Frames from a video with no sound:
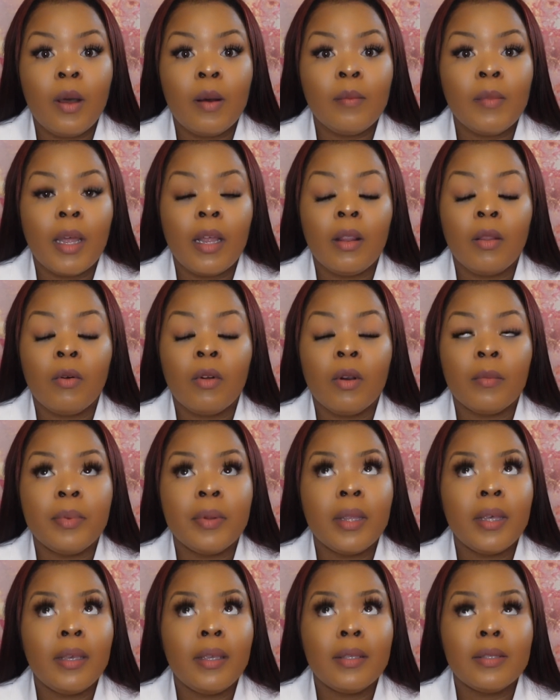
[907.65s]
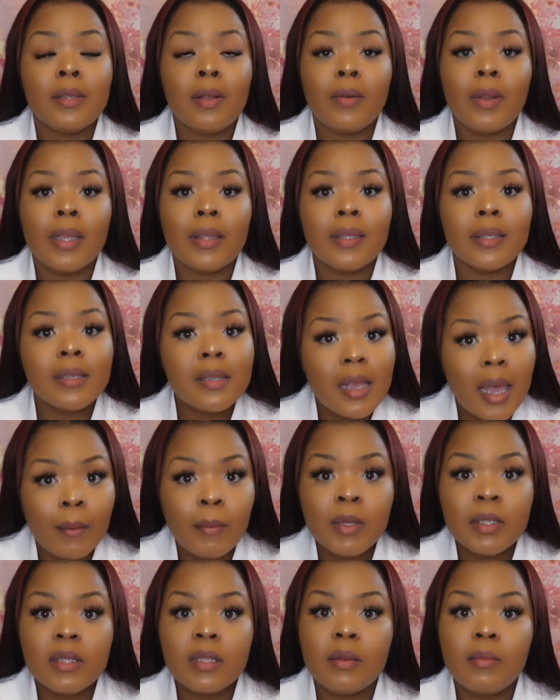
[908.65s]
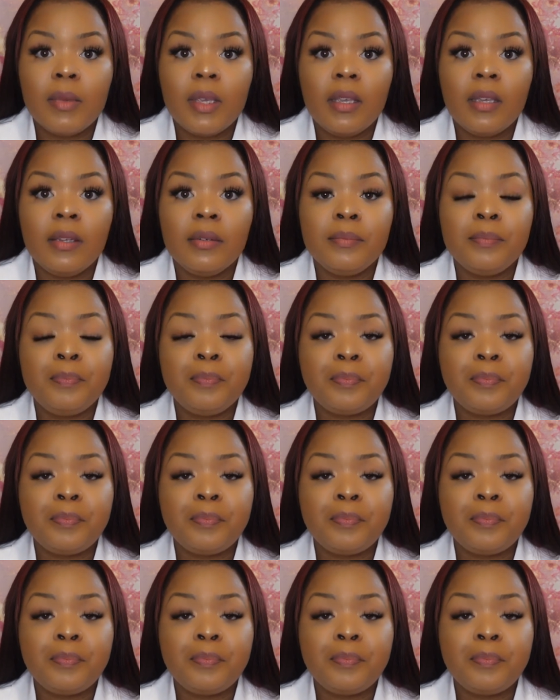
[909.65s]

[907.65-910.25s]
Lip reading: I'm like, Lord, please don't let this happen to me.